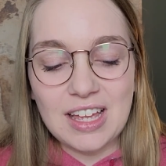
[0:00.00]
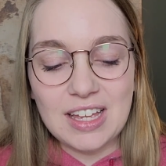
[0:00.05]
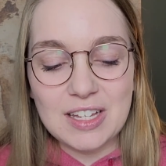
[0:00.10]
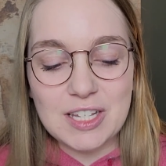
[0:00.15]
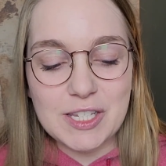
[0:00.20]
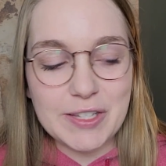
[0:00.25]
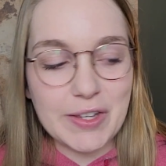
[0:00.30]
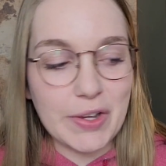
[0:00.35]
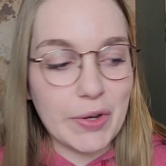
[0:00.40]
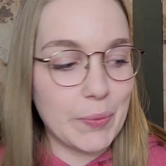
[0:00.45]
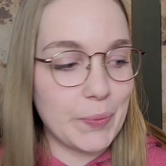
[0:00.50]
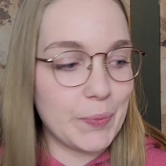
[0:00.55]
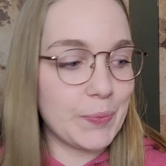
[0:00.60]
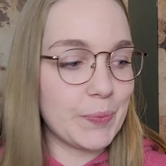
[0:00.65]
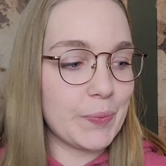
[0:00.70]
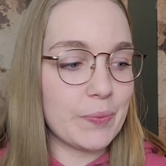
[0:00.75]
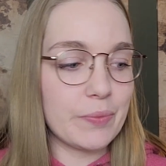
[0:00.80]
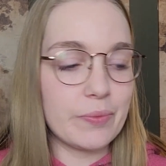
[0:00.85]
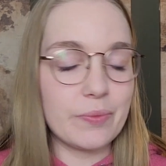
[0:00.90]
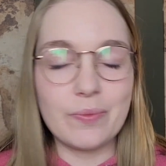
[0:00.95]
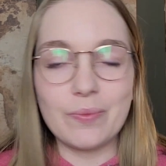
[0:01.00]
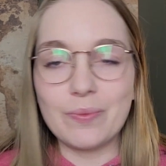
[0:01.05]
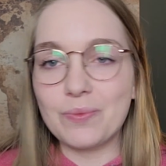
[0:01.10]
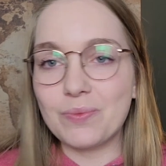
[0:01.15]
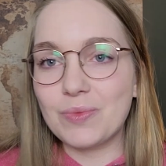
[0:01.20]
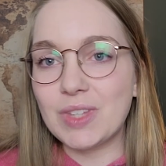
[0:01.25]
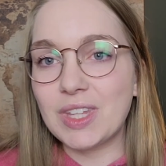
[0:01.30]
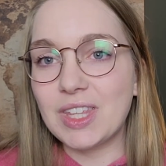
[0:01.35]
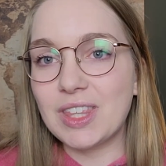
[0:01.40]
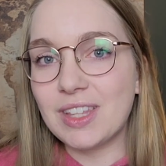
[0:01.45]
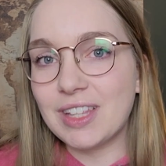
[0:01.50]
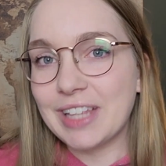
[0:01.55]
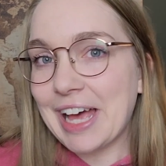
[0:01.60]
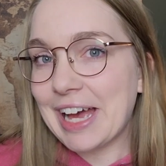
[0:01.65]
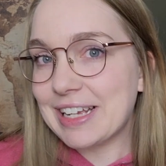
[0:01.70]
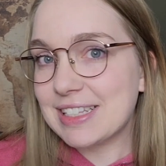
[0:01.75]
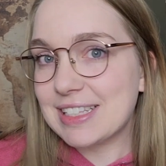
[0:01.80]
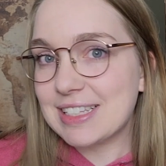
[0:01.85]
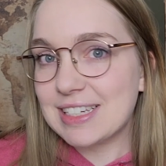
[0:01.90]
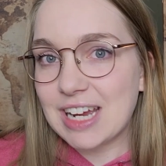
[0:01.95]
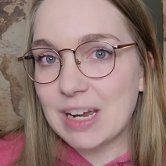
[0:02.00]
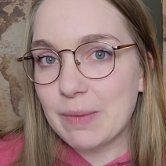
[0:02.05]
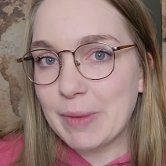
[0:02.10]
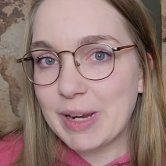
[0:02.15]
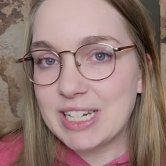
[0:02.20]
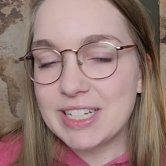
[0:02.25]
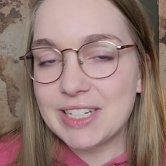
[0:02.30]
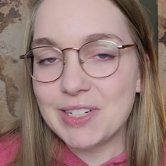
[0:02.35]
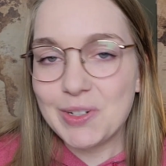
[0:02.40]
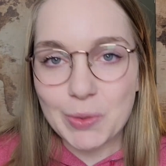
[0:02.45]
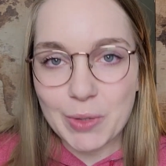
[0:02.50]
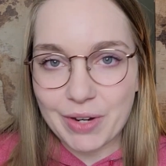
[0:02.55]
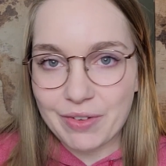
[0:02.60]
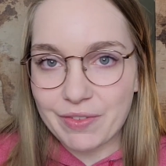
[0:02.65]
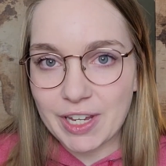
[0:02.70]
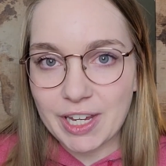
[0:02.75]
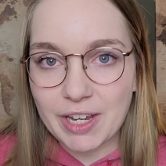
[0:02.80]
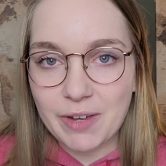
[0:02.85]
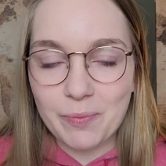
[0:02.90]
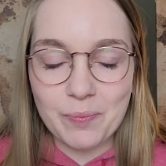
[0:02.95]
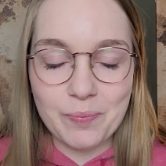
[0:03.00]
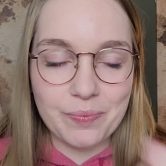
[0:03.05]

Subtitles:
So, the last time I did trivia,